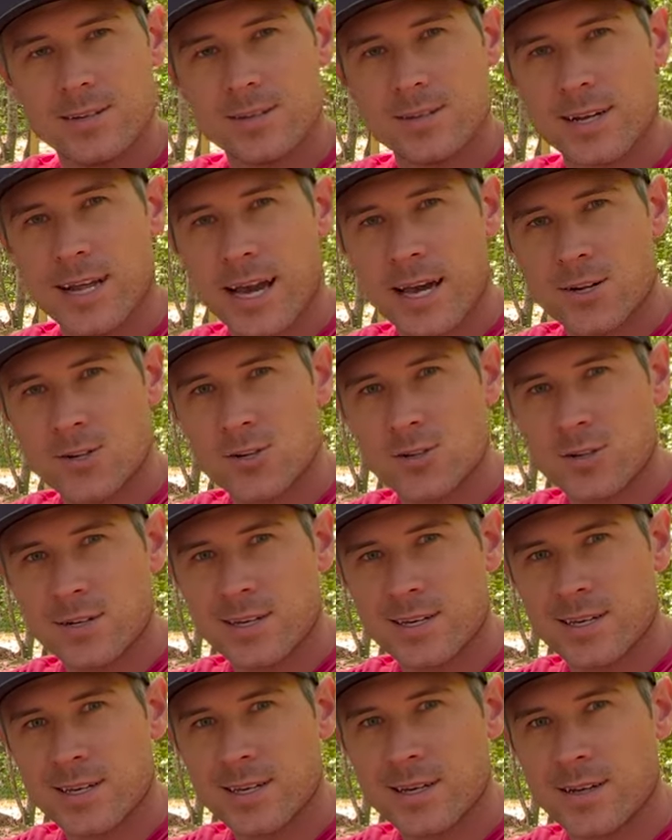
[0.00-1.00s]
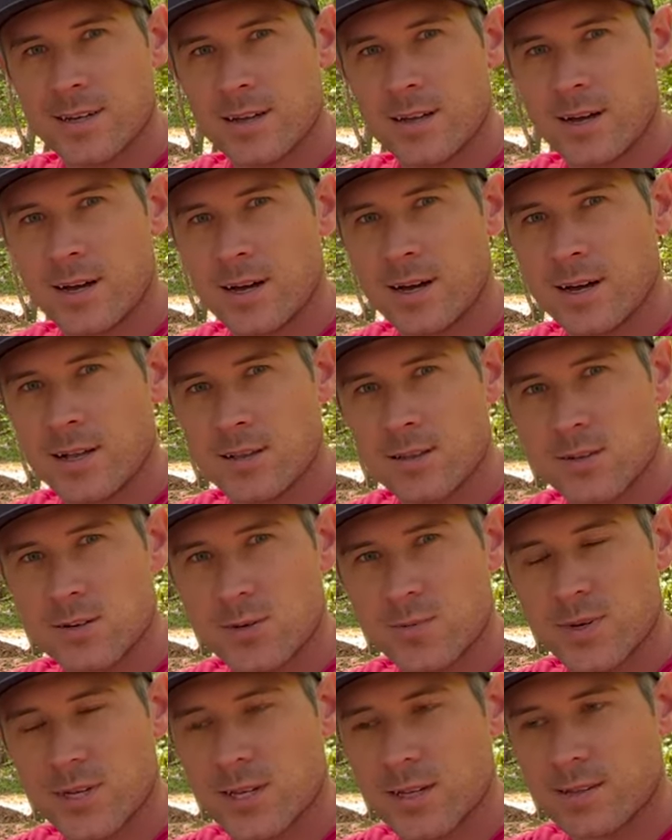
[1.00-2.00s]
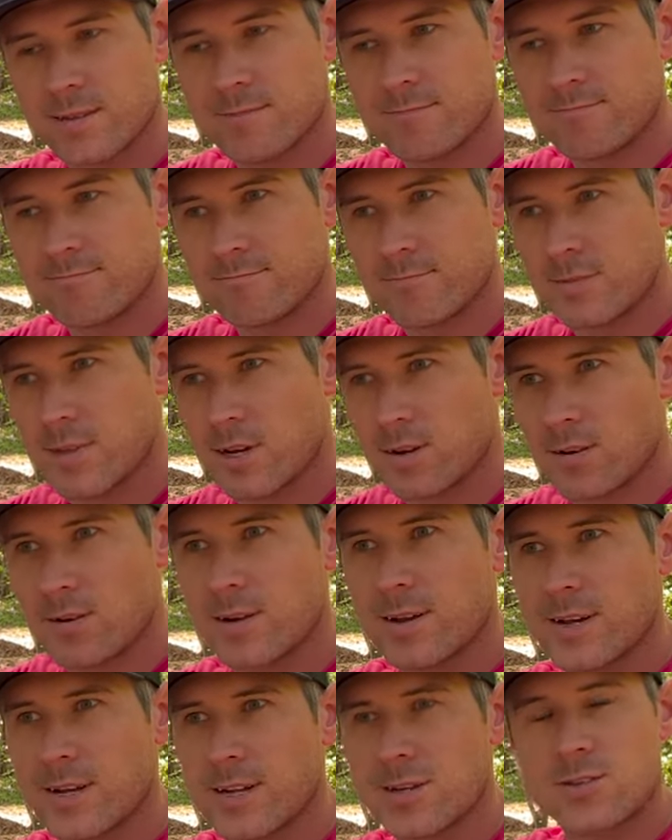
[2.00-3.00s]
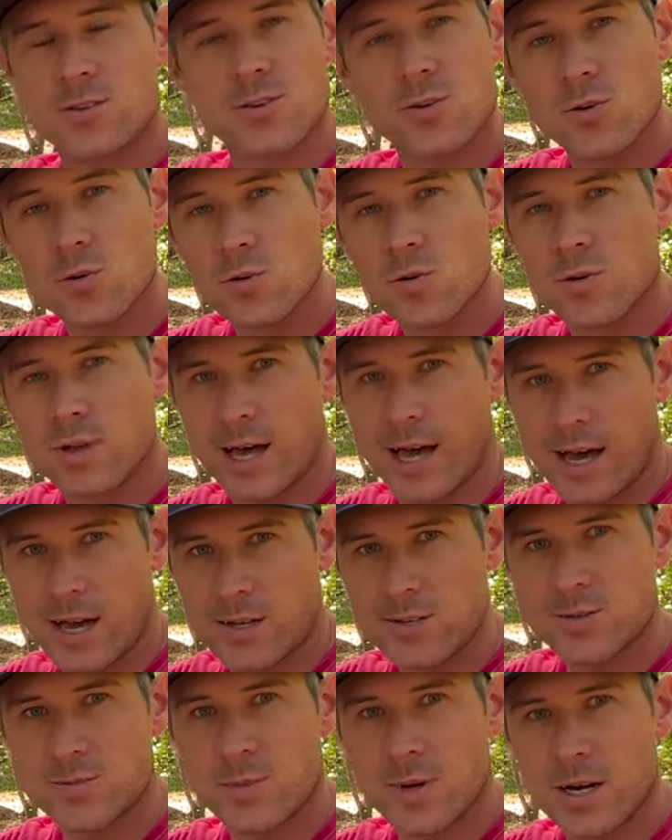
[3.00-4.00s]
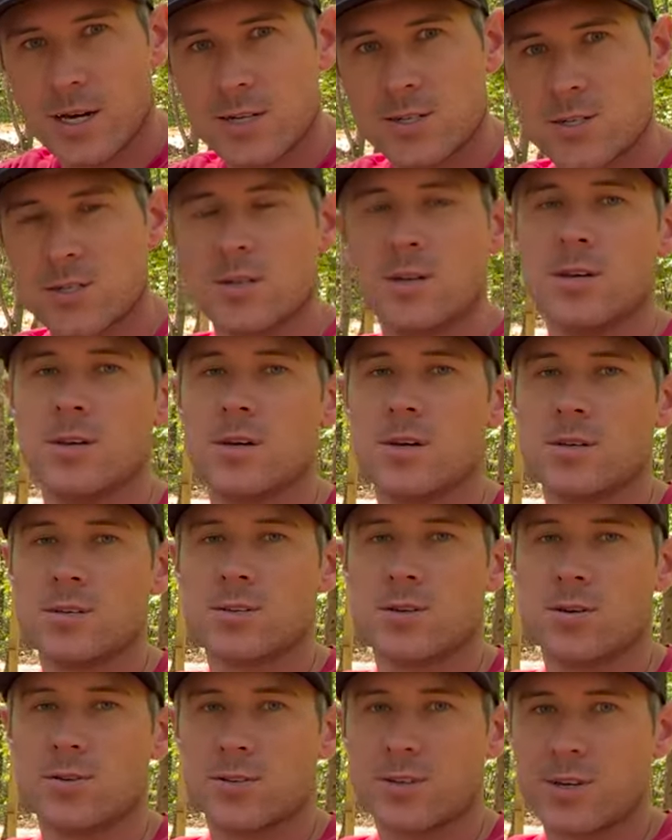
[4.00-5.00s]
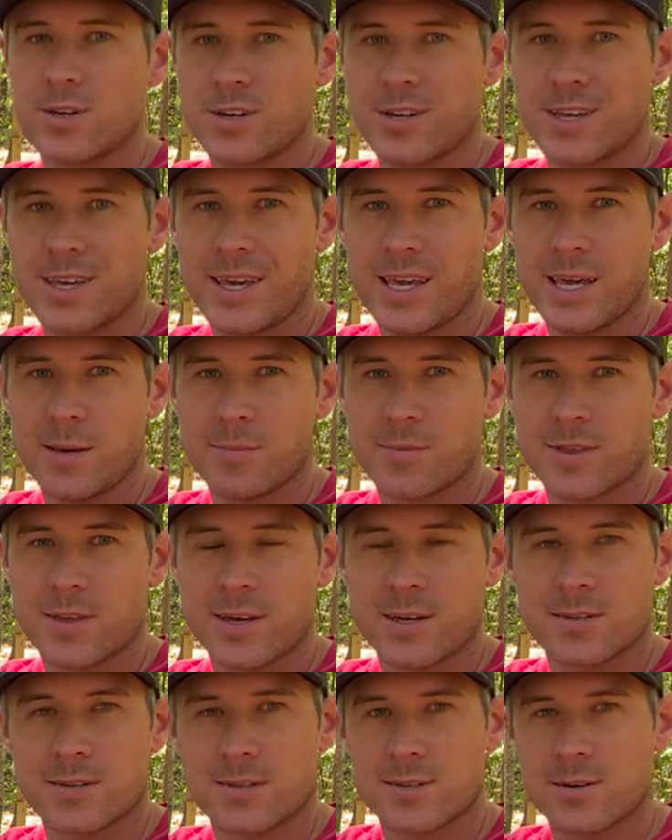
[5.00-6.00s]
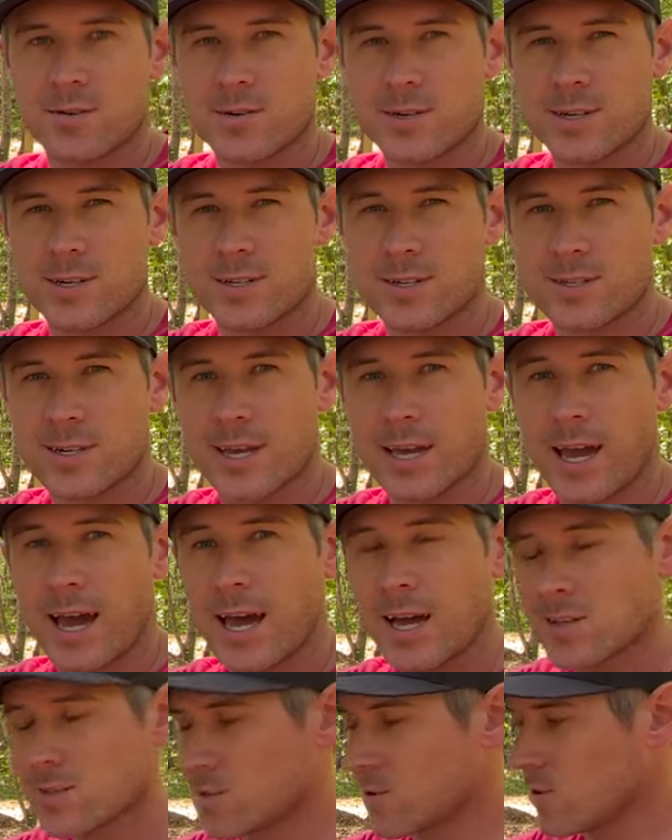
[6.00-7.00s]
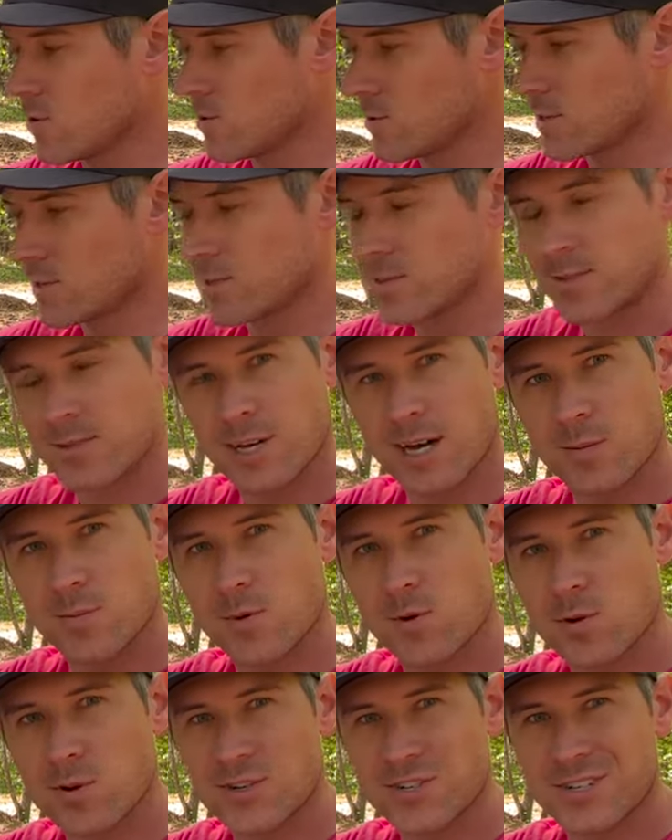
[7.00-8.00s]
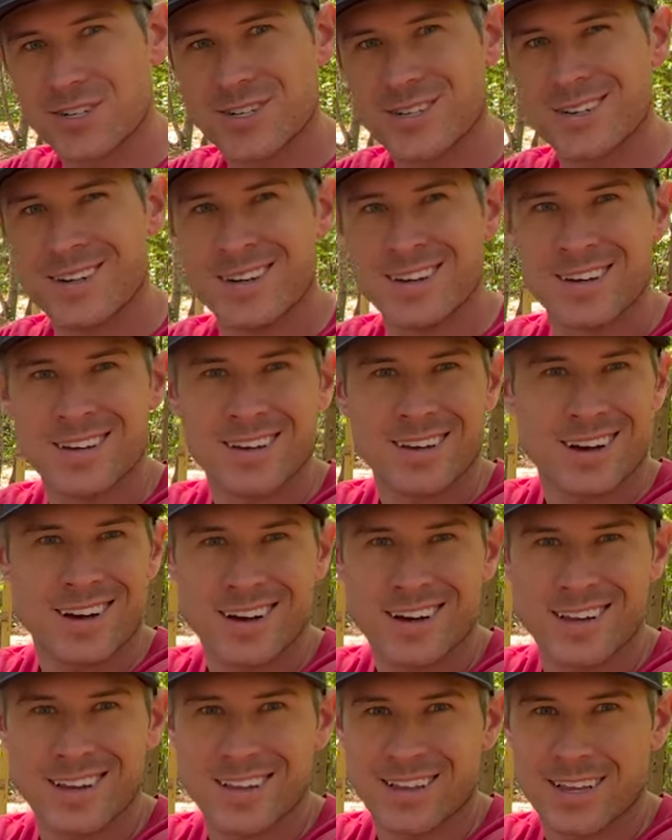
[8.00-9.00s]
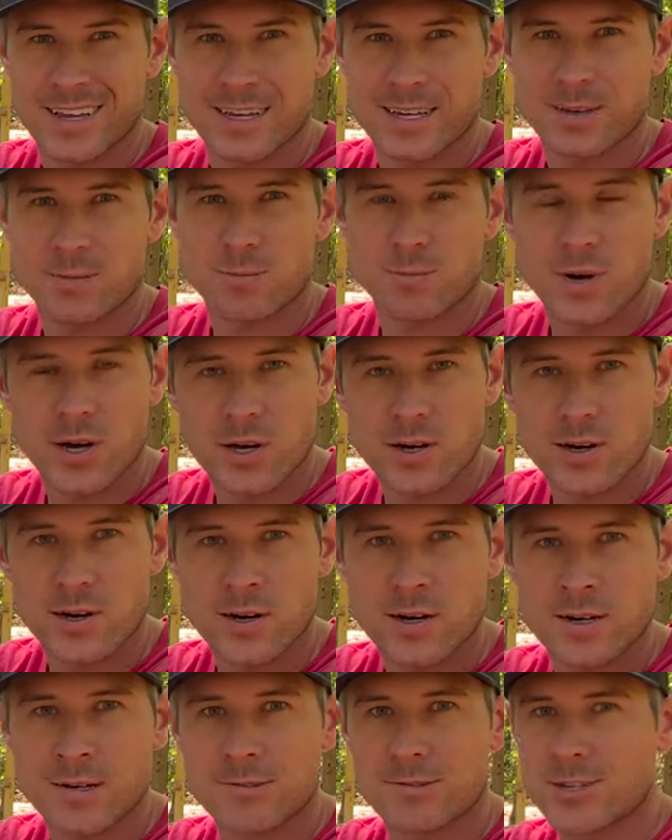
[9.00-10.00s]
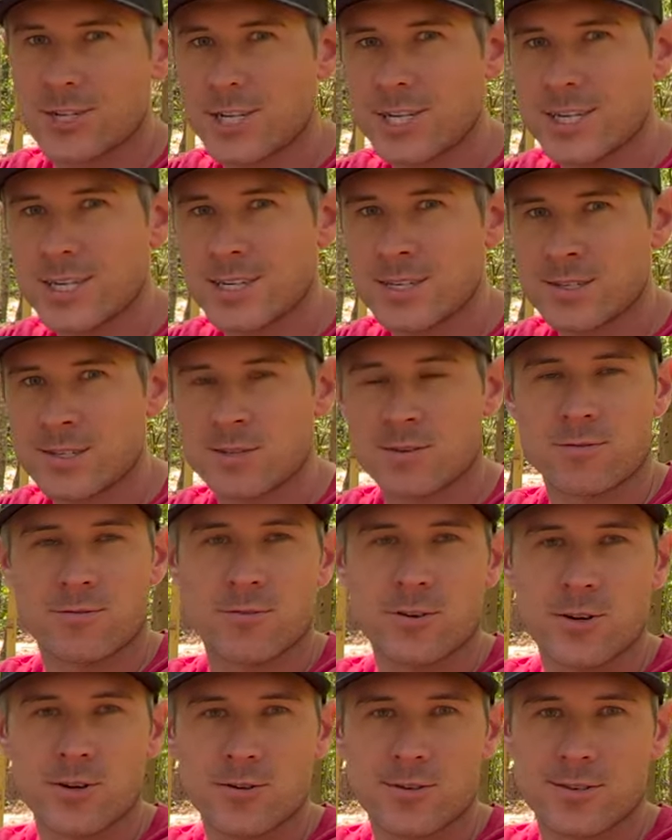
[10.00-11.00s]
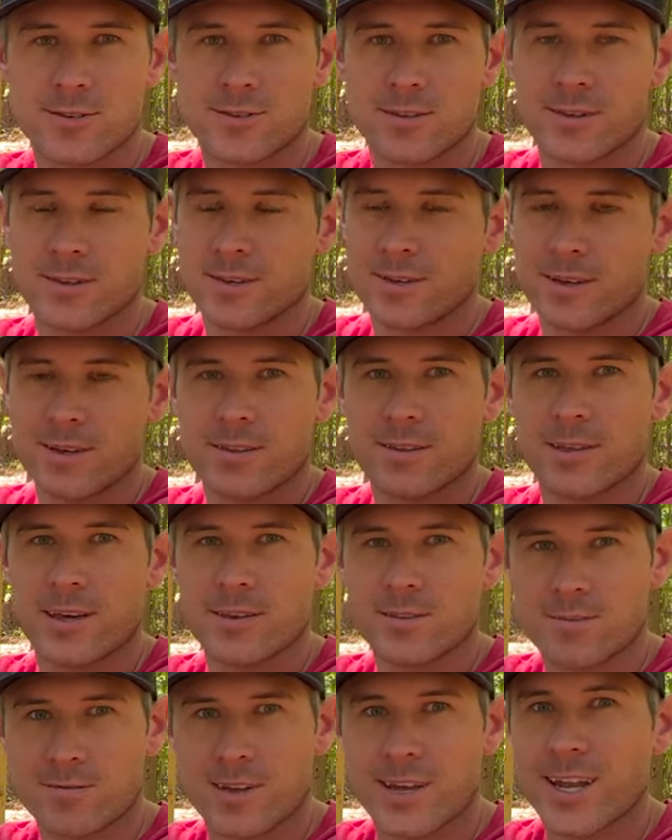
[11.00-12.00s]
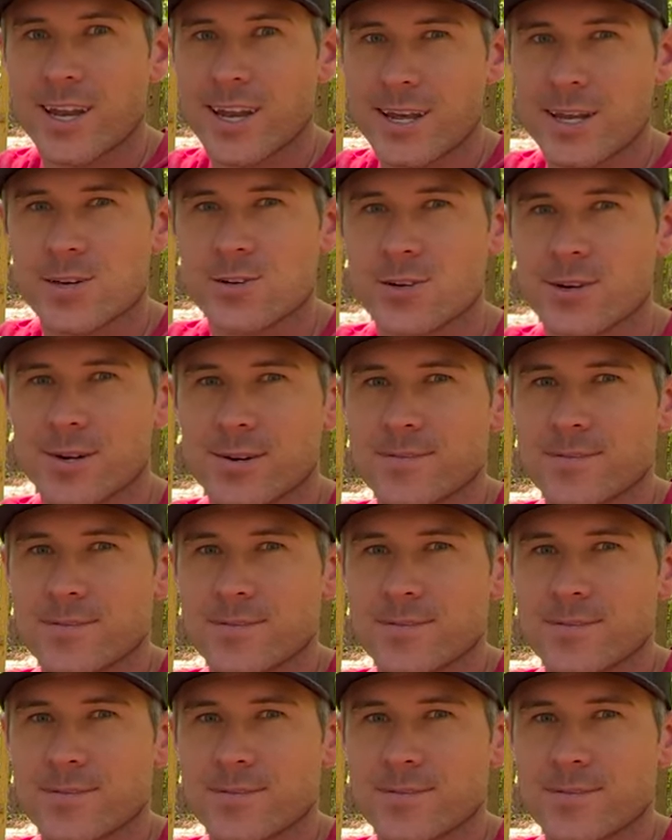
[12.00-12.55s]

naturally a little bit or it doesn't cool as much. So it's good to keep things that don't need to stay as cold in this top portion. I like butter, cheese, fruits, things of that nature.